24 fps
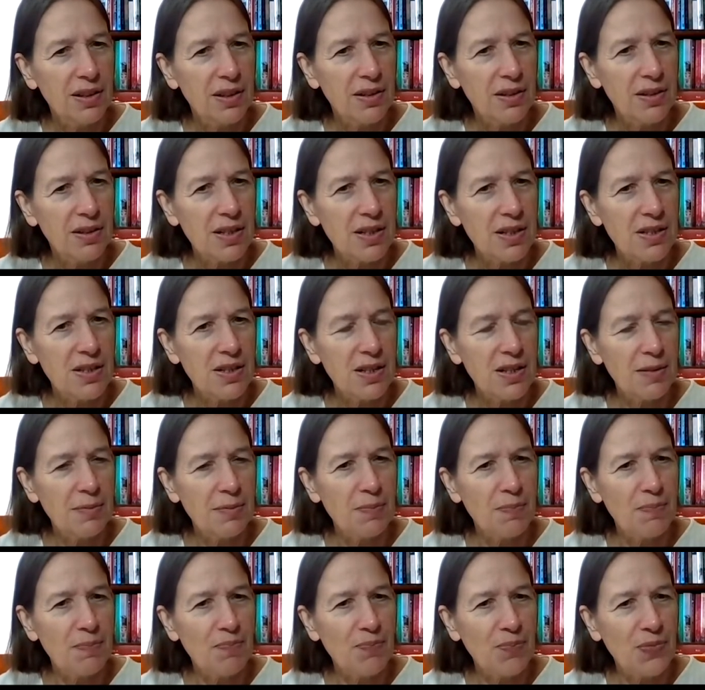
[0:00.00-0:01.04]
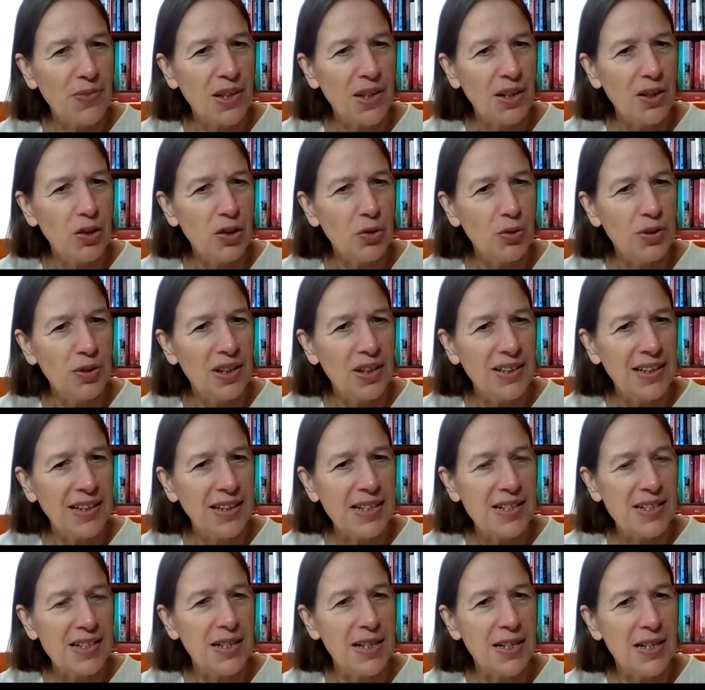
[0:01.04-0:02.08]
that's you know,
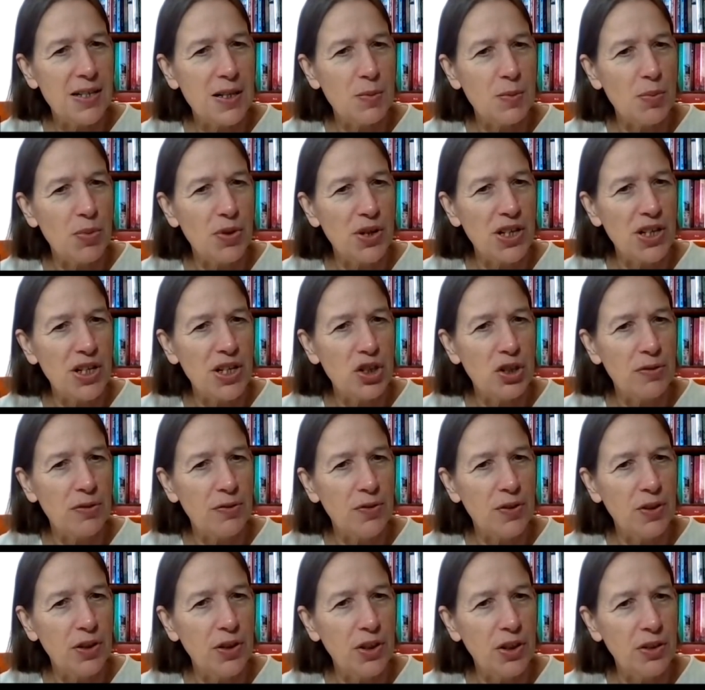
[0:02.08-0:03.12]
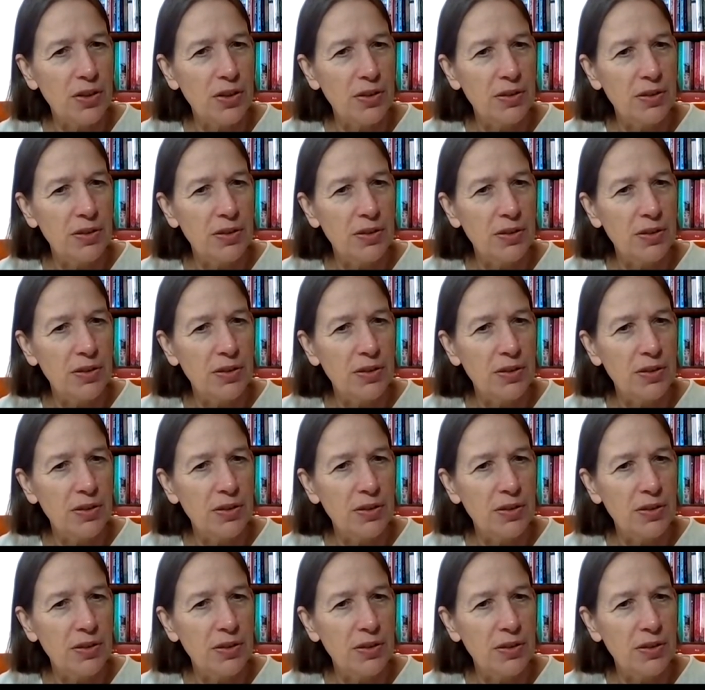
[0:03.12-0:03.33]
that's an inspiration for you?